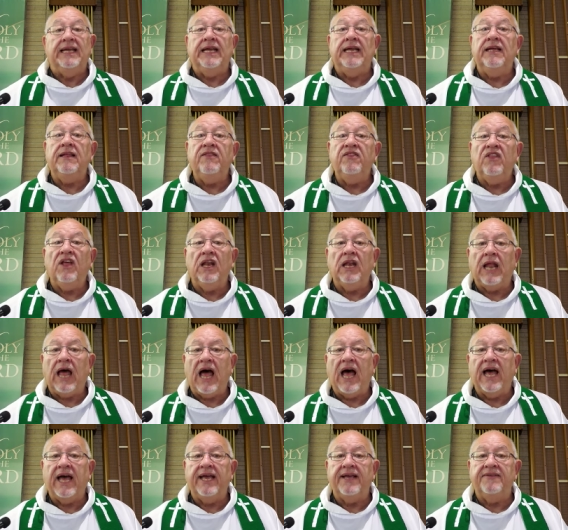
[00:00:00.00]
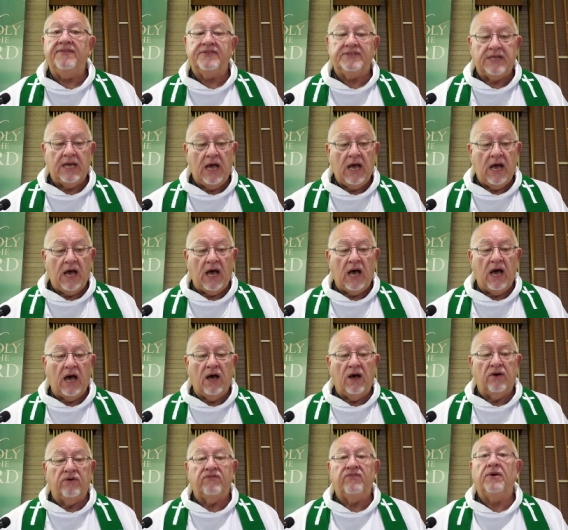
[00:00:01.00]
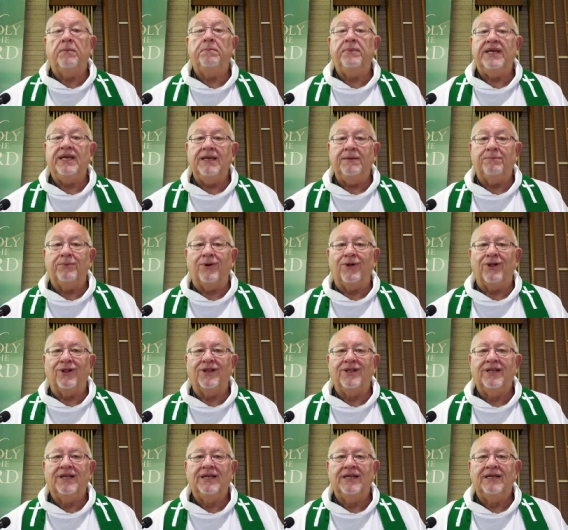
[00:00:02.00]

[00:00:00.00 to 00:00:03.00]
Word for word: in the lives of people.